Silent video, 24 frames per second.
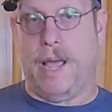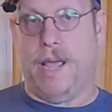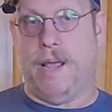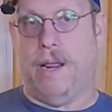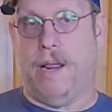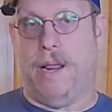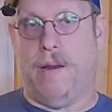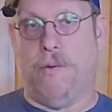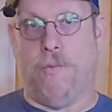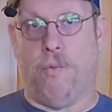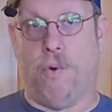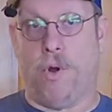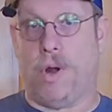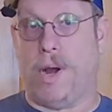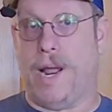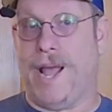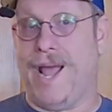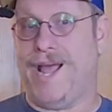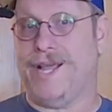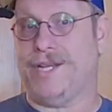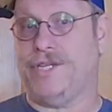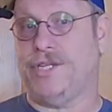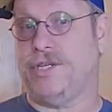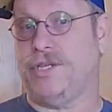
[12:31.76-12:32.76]
And we're
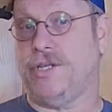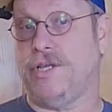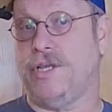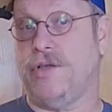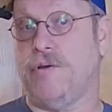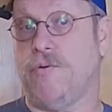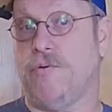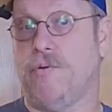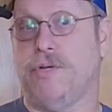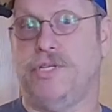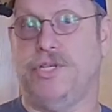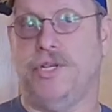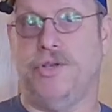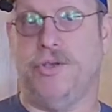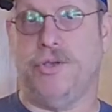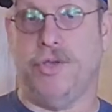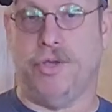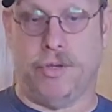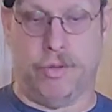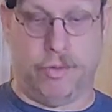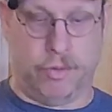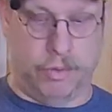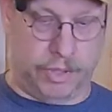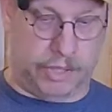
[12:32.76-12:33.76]
actually going to
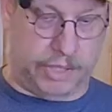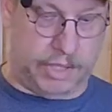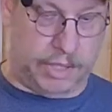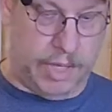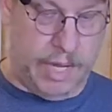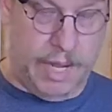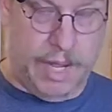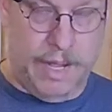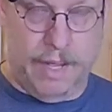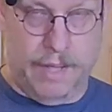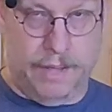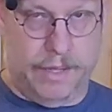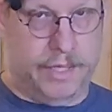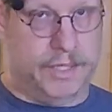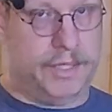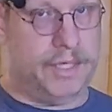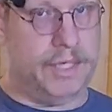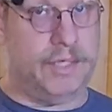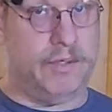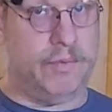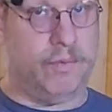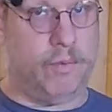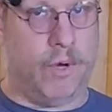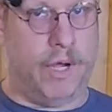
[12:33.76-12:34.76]
use,
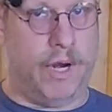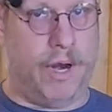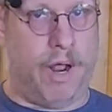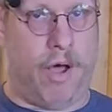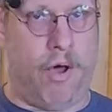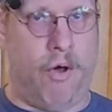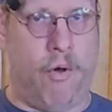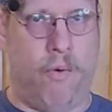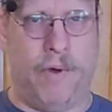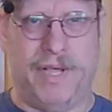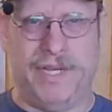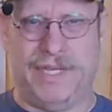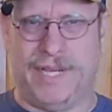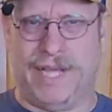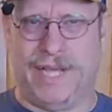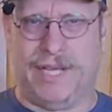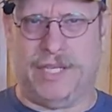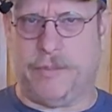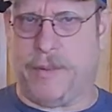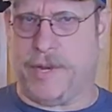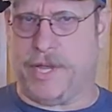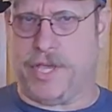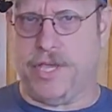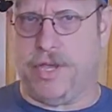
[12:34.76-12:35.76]
this is what always
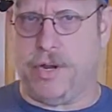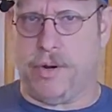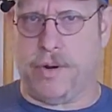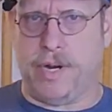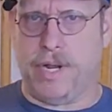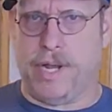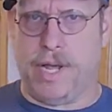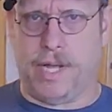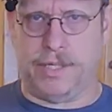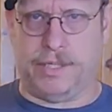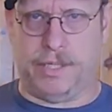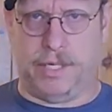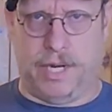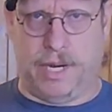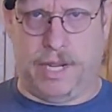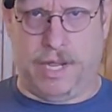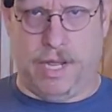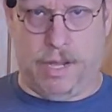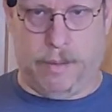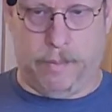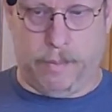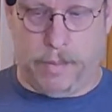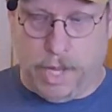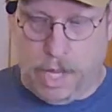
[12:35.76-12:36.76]
has my curiosity
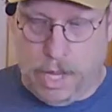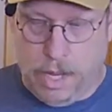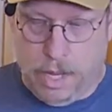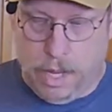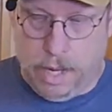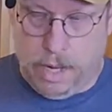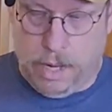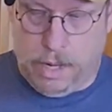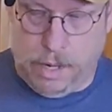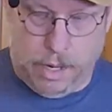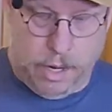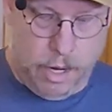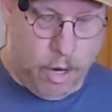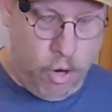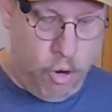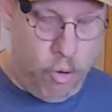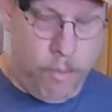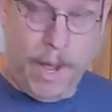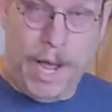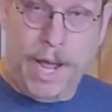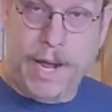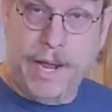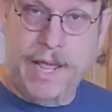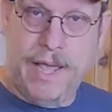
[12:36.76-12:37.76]
up.
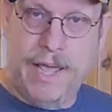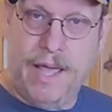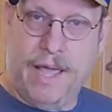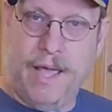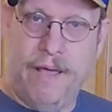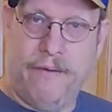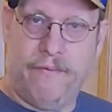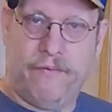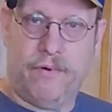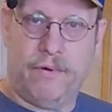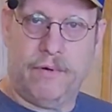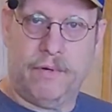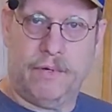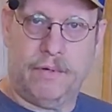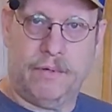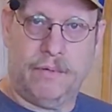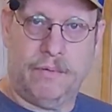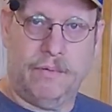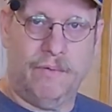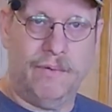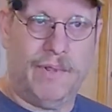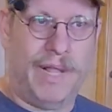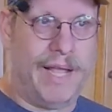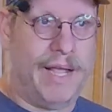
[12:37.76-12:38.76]
Nobody
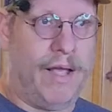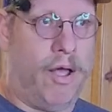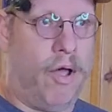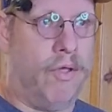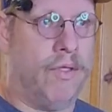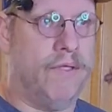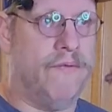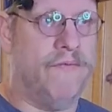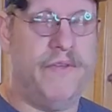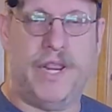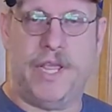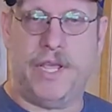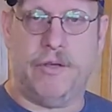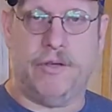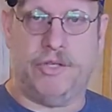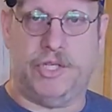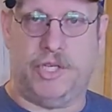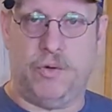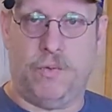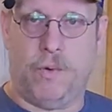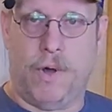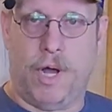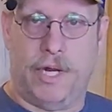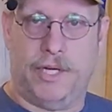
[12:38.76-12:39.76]
ever, like all the
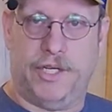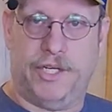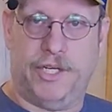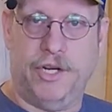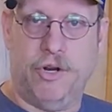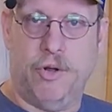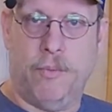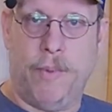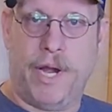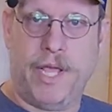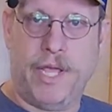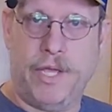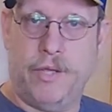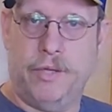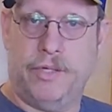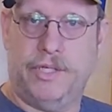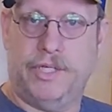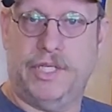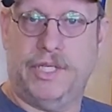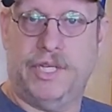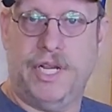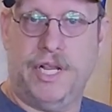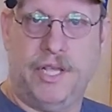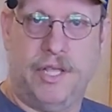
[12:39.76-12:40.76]
videos you watch, nobody
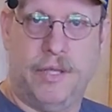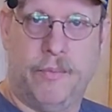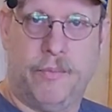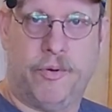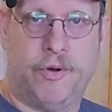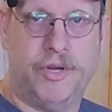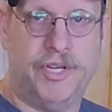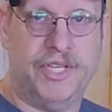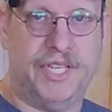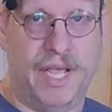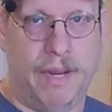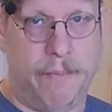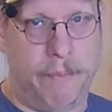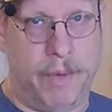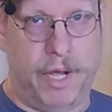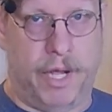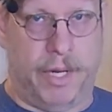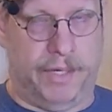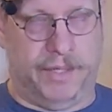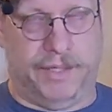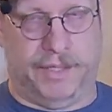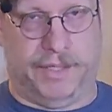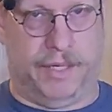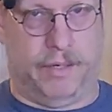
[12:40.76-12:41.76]
uses any of the preset
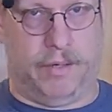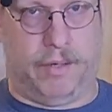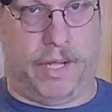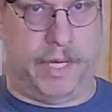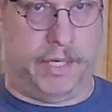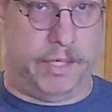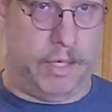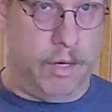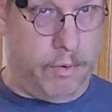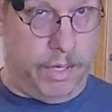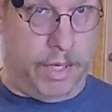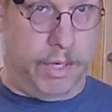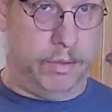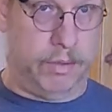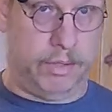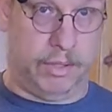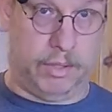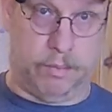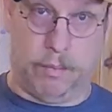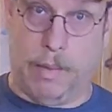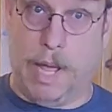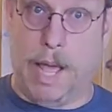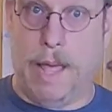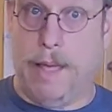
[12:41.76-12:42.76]
buttons. They're like, don't use
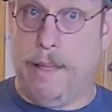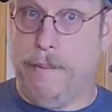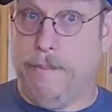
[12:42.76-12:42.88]
them.